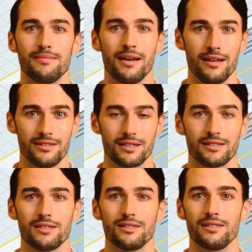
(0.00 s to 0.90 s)
An
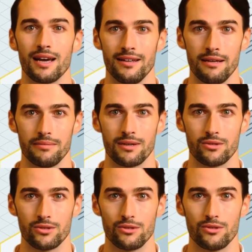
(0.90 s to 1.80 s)
XSS attack can be
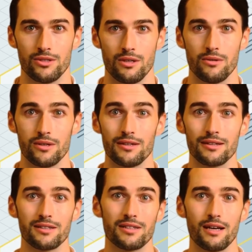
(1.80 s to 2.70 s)
used to steal cookie
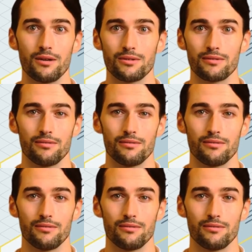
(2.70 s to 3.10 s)
details,